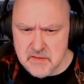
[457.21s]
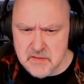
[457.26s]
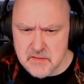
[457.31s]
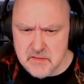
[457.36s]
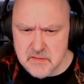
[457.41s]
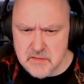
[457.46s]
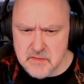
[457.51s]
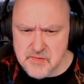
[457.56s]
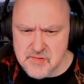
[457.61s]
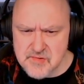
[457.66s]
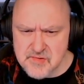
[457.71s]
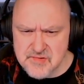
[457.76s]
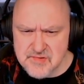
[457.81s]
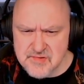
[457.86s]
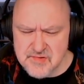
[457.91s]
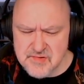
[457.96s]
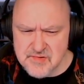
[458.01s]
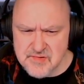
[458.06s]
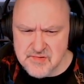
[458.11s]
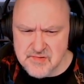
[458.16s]

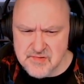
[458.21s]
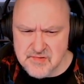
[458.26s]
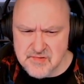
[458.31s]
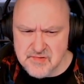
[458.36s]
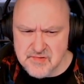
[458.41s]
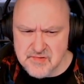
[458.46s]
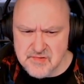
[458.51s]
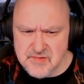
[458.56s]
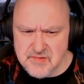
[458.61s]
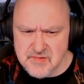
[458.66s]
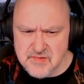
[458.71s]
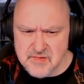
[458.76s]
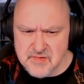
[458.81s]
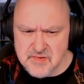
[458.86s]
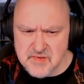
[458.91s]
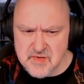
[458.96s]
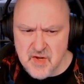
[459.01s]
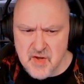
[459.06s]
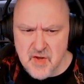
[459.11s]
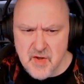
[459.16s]

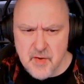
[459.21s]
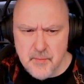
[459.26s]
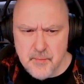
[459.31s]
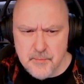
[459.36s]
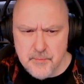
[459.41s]
(no one is talking)